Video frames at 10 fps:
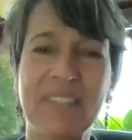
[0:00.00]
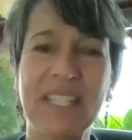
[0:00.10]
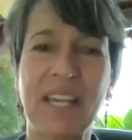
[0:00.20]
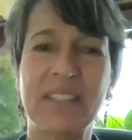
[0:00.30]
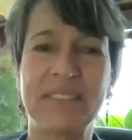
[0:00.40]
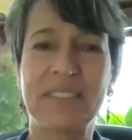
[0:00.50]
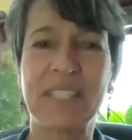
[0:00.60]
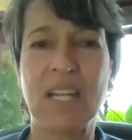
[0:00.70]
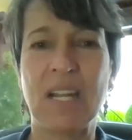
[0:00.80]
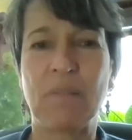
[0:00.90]
Yeah.
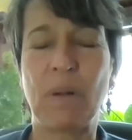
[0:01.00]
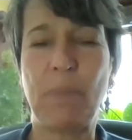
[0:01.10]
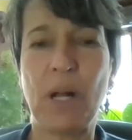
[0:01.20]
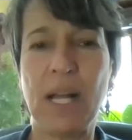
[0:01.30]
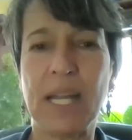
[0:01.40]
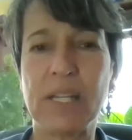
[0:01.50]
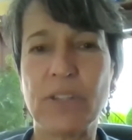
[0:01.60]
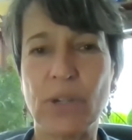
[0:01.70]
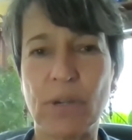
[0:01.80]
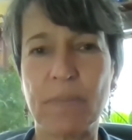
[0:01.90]
Well, Paul had a
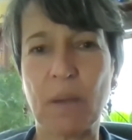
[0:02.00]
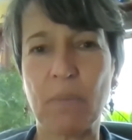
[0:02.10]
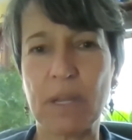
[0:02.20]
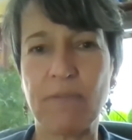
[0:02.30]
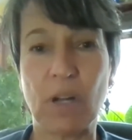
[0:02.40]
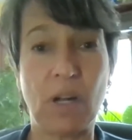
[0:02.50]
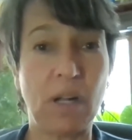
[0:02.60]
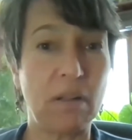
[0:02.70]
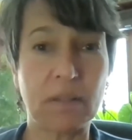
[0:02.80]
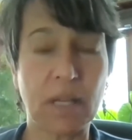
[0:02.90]
term that we've
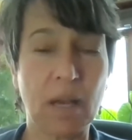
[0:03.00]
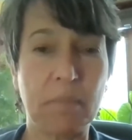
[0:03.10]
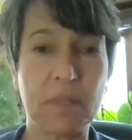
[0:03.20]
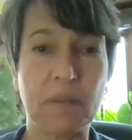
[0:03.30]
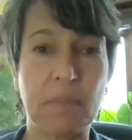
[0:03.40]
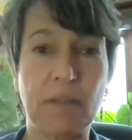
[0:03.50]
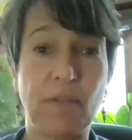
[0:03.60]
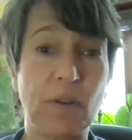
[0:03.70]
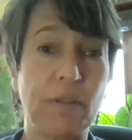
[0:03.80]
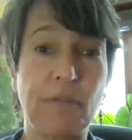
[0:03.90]
all come to be
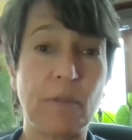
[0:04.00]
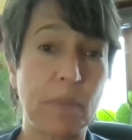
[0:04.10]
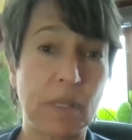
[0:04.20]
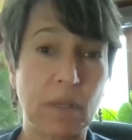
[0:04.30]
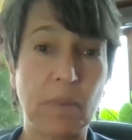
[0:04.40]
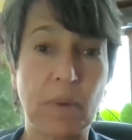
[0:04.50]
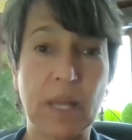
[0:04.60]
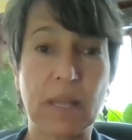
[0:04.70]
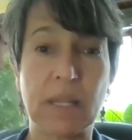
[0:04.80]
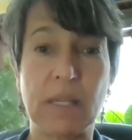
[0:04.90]
very familiar
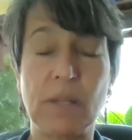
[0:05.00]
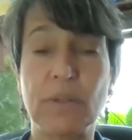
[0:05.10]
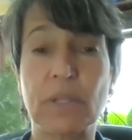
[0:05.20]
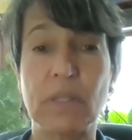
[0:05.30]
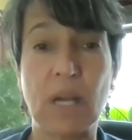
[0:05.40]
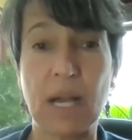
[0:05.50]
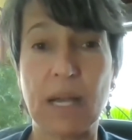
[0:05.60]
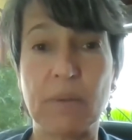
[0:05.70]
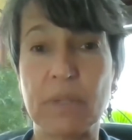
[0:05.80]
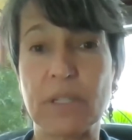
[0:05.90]
with and use a
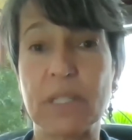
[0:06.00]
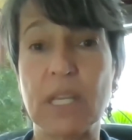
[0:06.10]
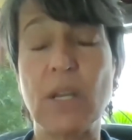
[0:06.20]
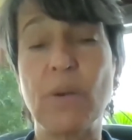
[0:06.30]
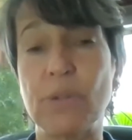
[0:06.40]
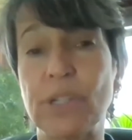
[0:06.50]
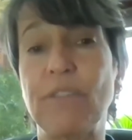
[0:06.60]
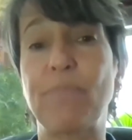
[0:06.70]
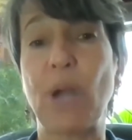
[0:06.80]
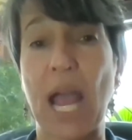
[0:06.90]
lot, which is the notion
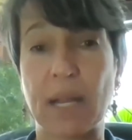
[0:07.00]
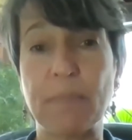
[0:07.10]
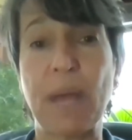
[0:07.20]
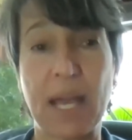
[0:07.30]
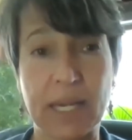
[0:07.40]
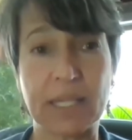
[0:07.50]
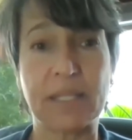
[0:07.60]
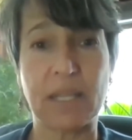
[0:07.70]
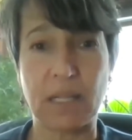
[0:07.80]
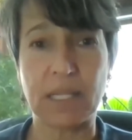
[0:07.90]
of pragmatic
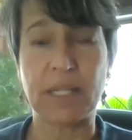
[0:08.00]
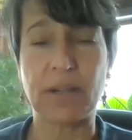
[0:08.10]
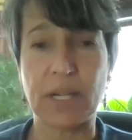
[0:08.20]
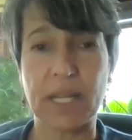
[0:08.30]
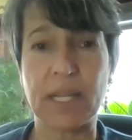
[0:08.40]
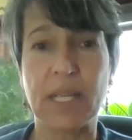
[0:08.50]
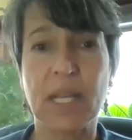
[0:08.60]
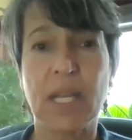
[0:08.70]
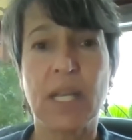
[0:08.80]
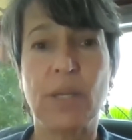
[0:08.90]
solidarity.
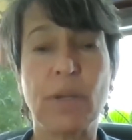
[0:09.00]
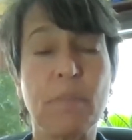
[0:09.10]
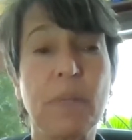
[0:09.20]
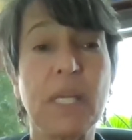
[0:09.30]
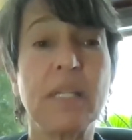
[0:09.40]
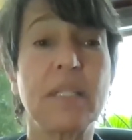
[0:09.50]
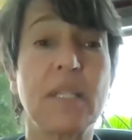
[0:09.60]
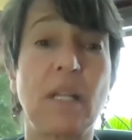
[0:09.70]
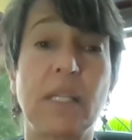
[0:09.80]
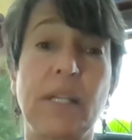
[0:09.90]
Mm-hmm. You can be in
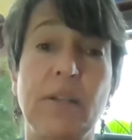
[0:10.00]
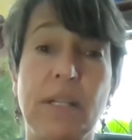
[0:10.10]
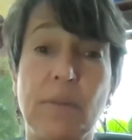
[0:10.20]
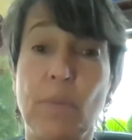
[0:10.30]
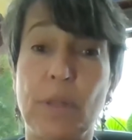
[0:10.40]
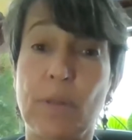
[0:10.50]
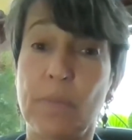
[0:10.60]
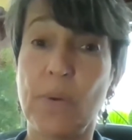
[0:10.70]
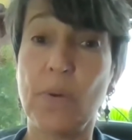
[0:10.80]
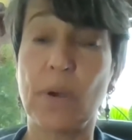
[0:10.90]
solidarity with the
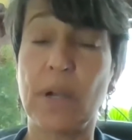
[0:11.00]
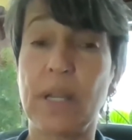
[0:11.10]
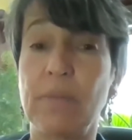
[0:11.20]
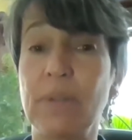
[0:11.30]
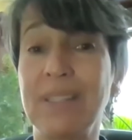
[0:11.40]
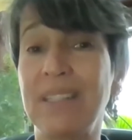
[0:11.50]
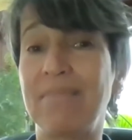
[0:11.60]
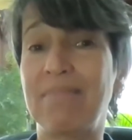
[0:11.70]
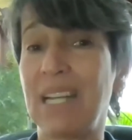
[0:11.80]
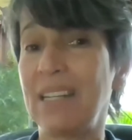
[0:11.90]
poor and really
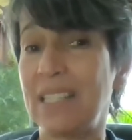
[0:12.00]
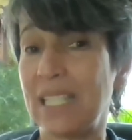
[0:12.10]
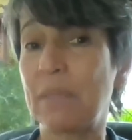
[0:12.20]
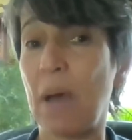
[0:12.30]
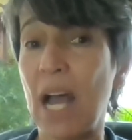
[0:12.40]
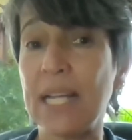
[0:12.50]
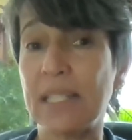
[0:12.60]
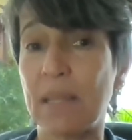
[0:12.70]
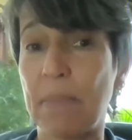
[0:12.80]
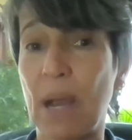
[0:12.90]
kind of
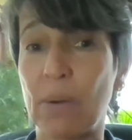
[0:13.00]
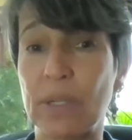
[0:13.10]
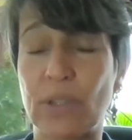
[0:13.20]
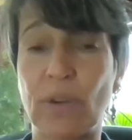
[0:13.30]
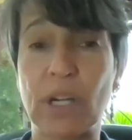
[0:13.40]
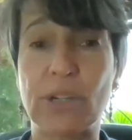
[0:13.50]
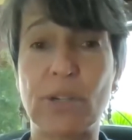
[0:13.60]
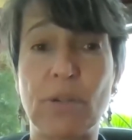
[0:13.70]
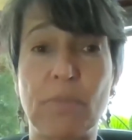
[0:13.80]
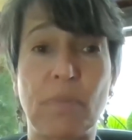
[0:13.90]
despise the power
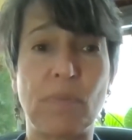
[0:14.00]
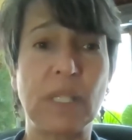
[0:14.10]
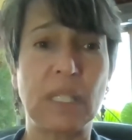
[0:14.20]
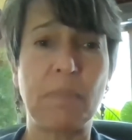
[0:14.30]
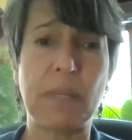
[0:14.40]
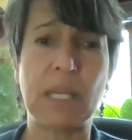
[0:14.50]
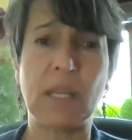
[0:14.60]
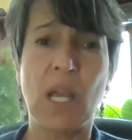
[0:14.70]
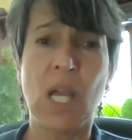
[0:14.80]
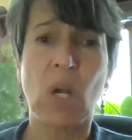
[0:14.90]
structure, really
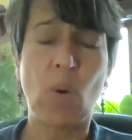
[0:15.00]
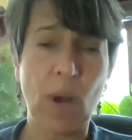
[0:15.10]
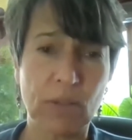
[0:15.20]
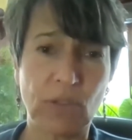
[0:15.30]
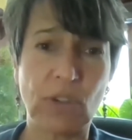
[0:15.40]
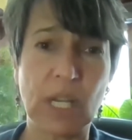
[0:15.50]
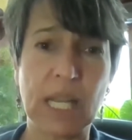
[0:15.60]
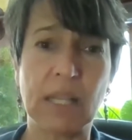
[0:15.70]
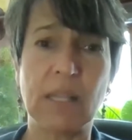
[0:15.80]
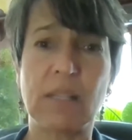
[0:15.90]
be
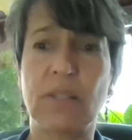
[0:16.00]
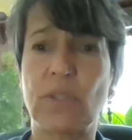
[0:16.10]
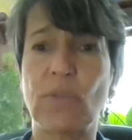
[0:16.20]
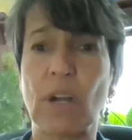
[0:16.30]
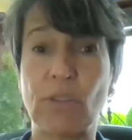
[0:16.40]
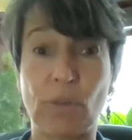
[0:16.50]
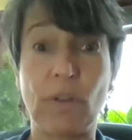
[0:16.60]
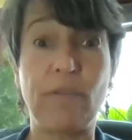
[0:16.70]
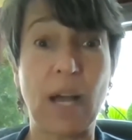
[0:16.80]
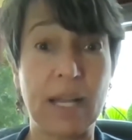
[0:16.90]
questioning this
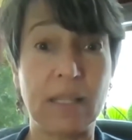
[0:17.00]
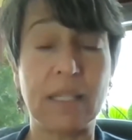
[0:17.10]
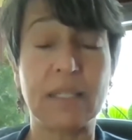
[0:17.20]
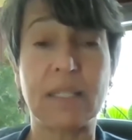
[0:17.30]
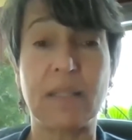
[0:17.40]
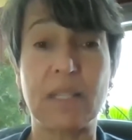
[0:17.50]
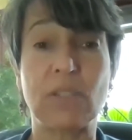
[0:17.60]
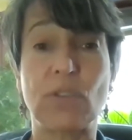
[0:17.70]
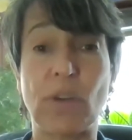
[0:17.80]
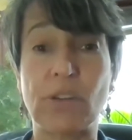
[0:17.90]
structural violence and
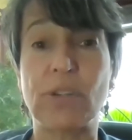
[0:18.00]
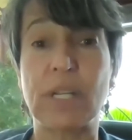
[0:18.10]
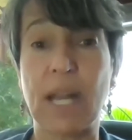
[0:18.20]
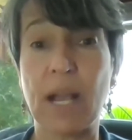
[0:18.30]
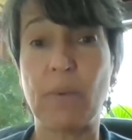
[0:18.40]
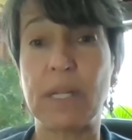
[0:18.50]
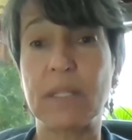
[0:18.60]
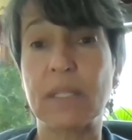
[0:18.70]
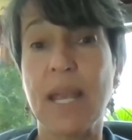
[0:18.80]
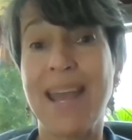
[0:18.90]
these structured
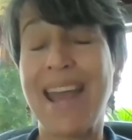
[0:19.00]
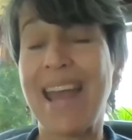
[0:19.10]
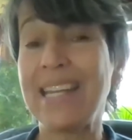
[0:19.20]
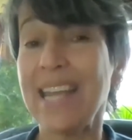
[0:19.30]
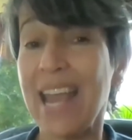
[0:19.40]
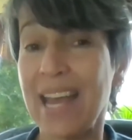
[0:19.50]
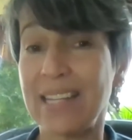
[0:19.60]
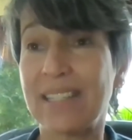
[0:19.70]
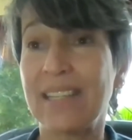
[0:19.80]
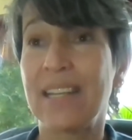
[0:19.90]
inequities. And
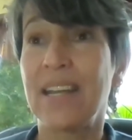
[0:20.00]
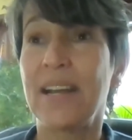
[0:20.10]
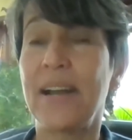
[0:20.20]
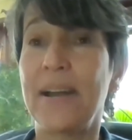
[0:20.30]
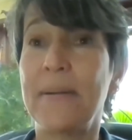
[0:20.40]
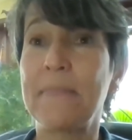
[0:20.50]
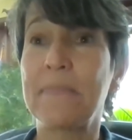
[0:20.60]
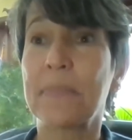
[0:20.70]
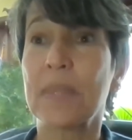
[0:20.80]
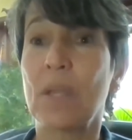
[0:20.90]
yet,
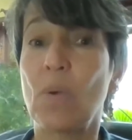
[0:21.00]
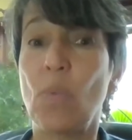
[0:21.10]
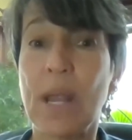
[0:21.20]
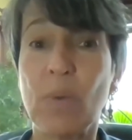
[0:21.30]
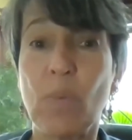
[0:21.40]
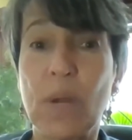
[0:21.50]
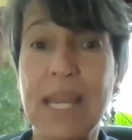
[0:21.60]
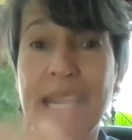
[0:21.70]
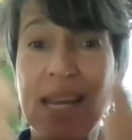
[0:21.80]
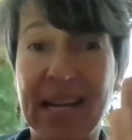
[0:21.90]
when
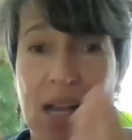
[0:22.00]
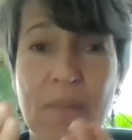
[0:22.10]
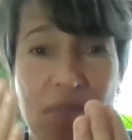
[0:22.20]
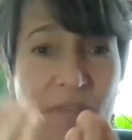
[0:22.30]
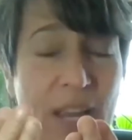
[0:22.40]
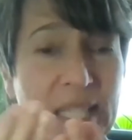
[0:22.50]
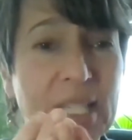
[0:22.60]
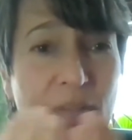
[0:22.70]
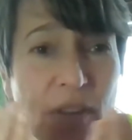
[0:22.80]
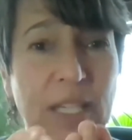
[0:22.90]
we come
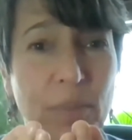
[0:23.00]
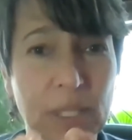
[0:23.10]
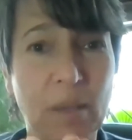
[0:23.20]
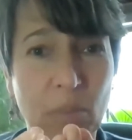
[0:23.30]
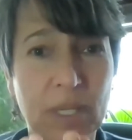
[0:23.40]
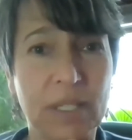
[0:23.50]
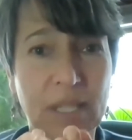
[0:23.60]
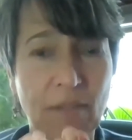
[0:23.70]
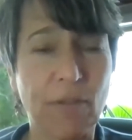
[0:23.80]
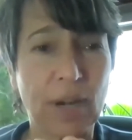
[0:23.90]
face to face with someone
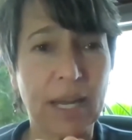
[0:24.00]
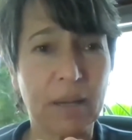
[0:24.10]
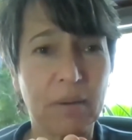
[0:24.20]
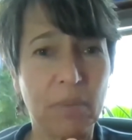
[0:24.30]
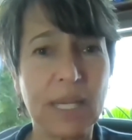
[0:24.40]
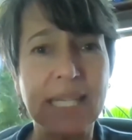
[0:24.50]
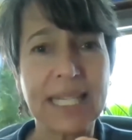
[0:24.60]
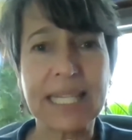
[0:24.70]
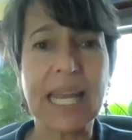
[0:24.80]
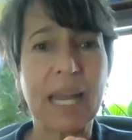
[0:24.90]
suffering, we need
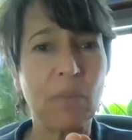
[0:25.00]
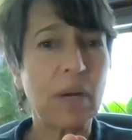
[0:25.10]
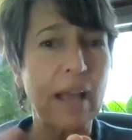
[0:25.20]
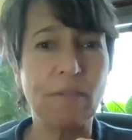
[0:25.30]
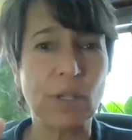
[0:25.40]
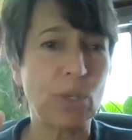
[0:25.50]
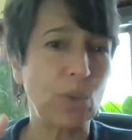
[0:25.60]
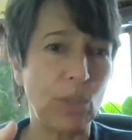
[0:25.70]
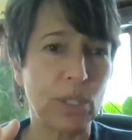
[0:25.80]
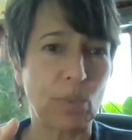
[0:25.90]
to get whatever
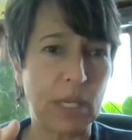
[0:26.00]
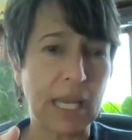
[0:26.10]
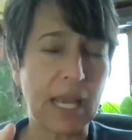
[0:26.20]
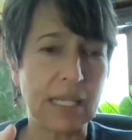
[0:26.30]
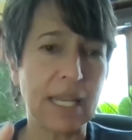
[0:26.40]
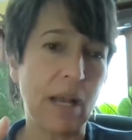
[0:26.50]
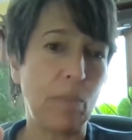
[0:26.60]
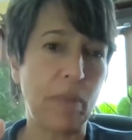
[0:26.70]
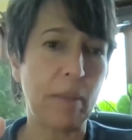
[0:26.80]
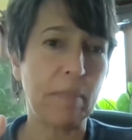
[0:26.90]
tools we can to
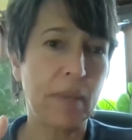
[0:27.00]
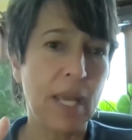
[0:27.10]
help them.